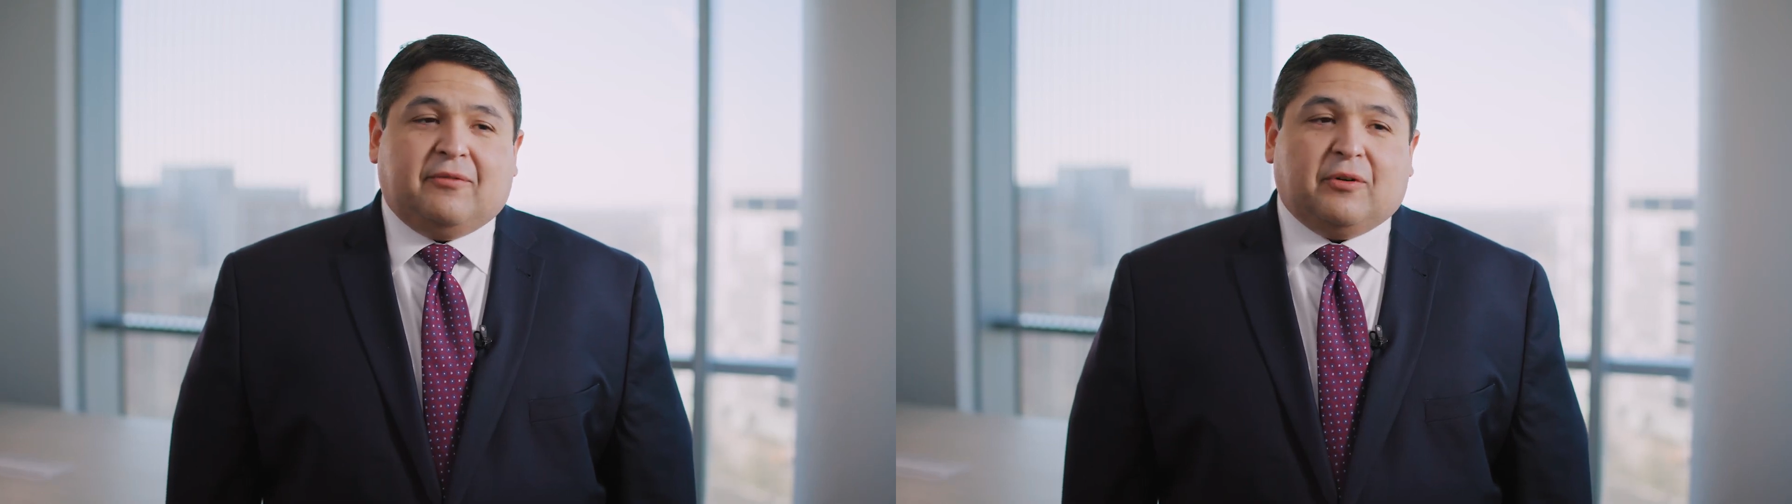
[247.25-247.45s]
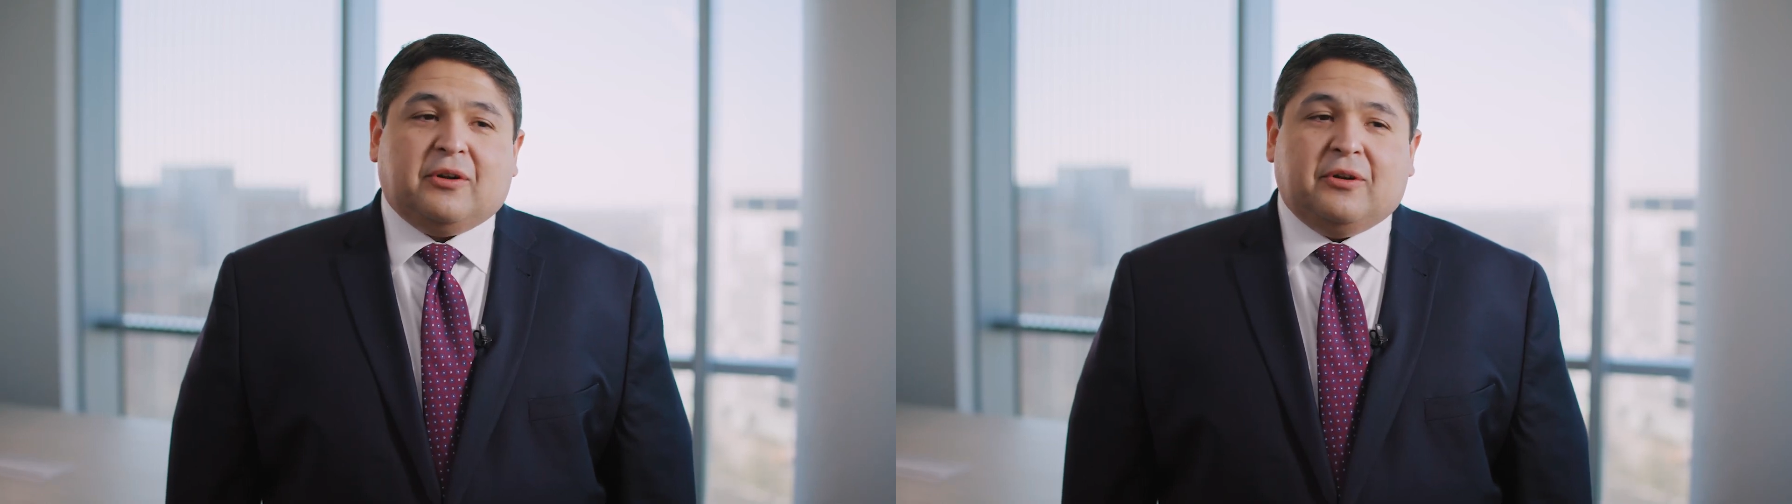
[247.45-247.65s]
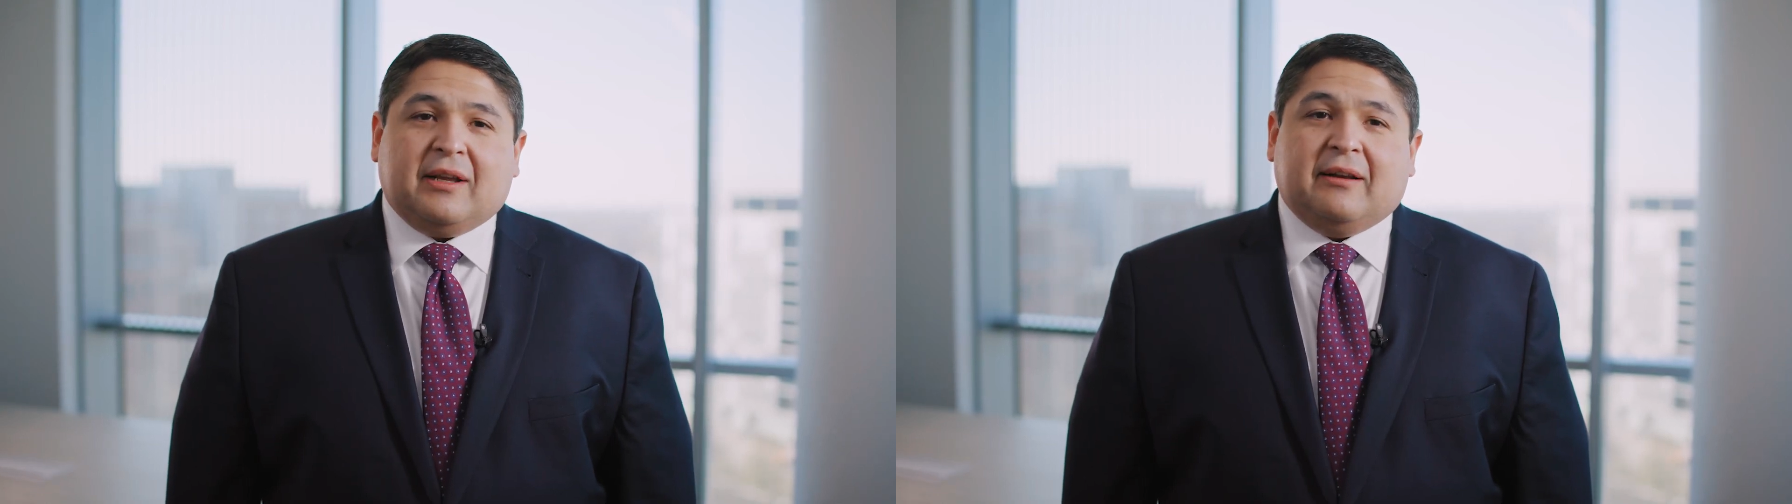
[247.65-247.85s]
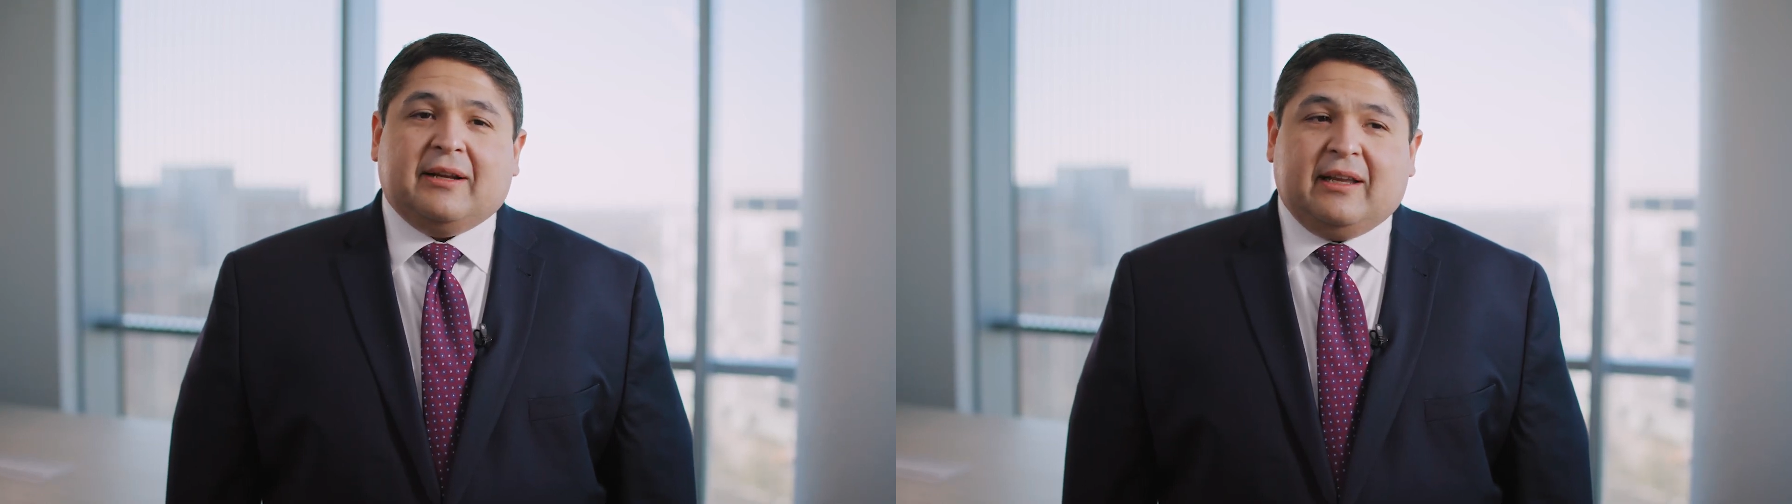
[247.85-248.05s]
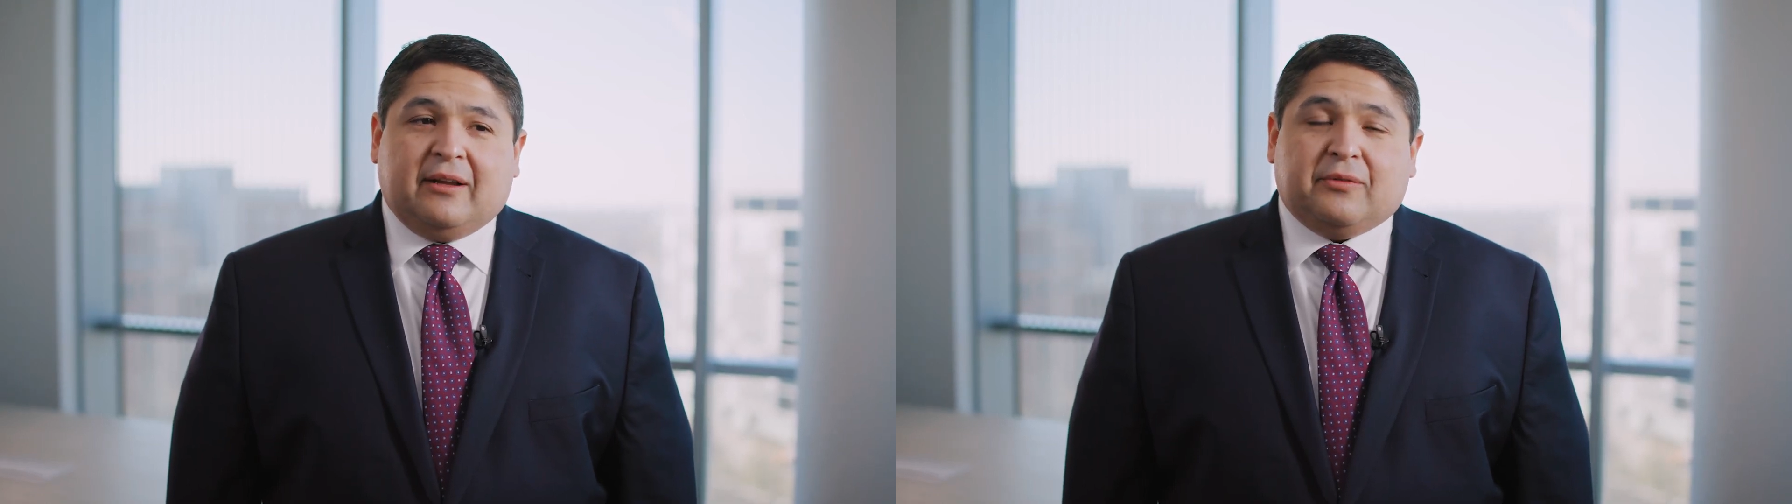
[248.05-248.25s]
for Cook County
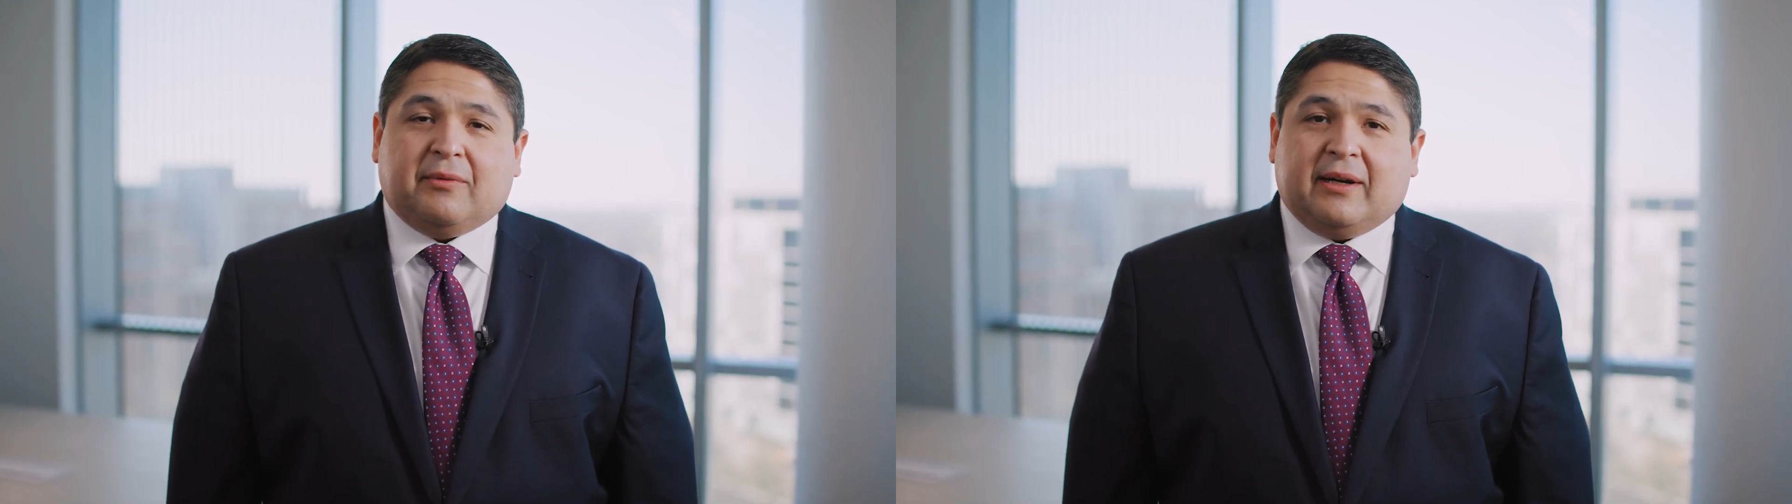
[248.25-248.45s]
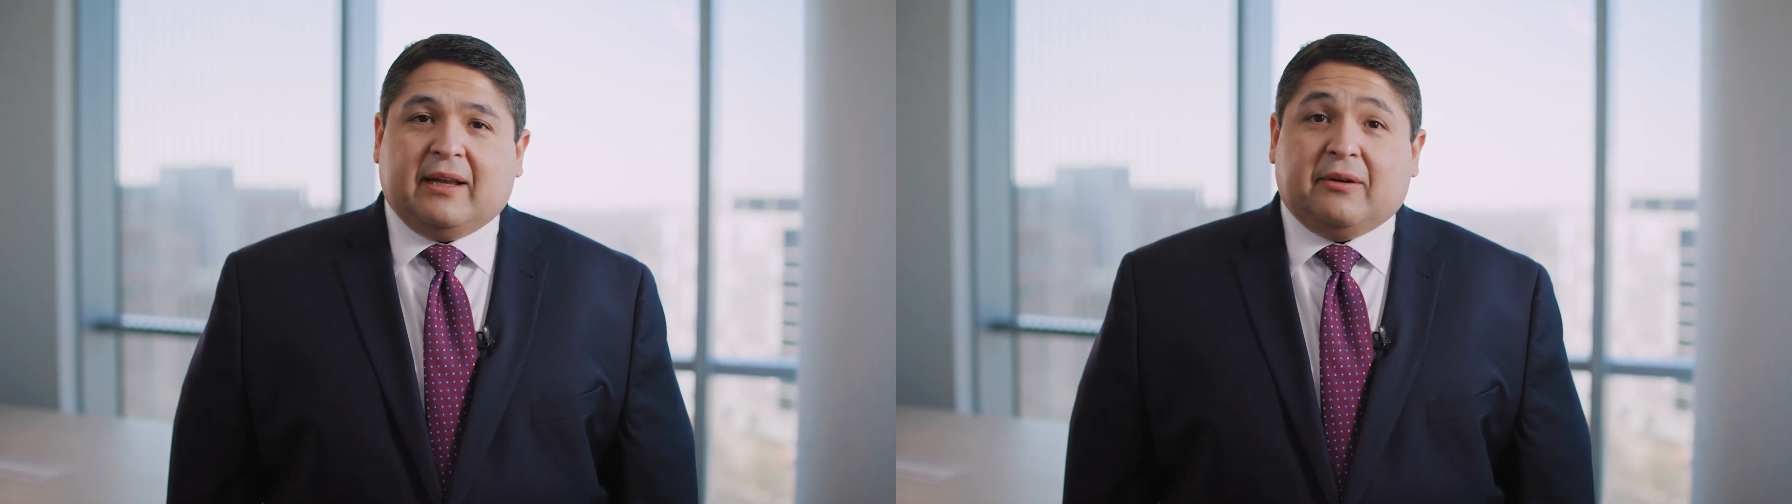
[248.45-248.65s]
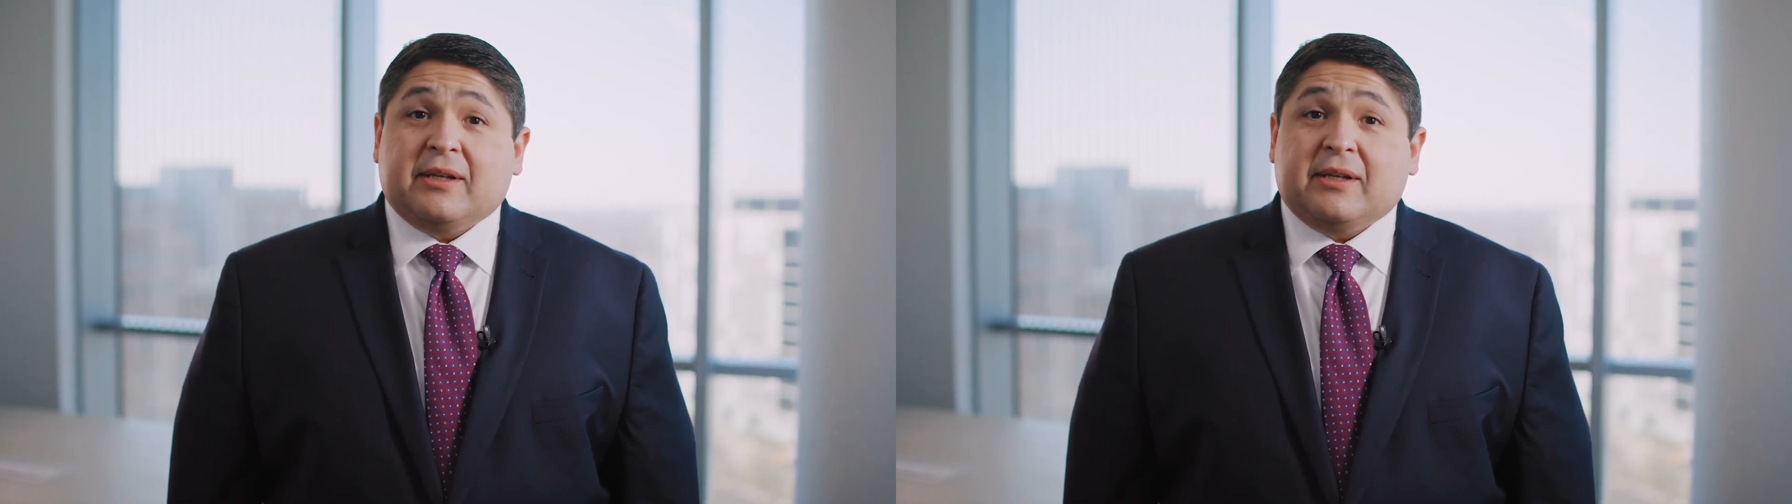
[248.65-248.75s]
Health right now